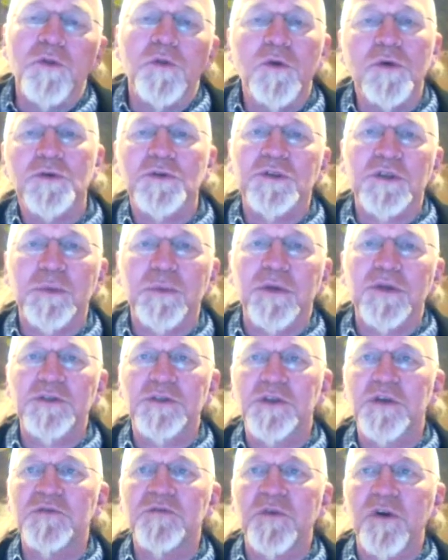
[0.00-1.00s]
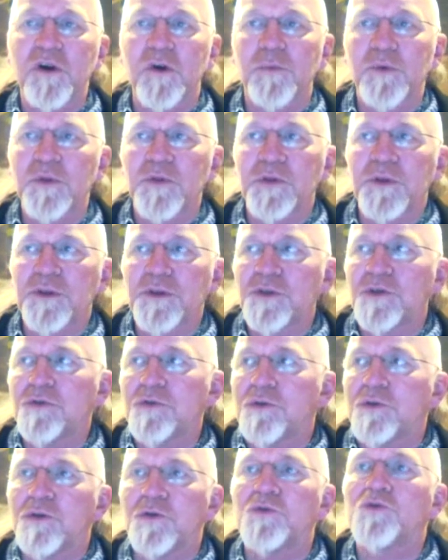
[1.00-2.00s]
Not so much the environment that
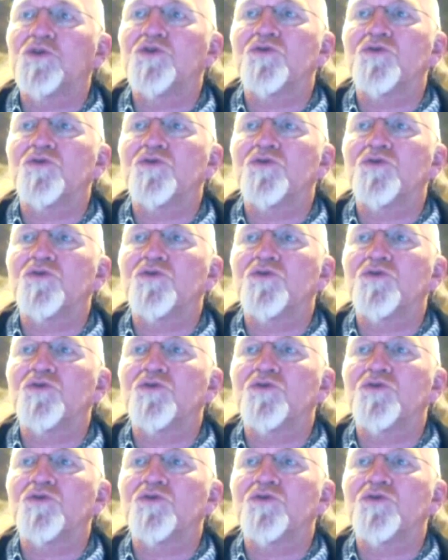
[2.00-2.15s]
you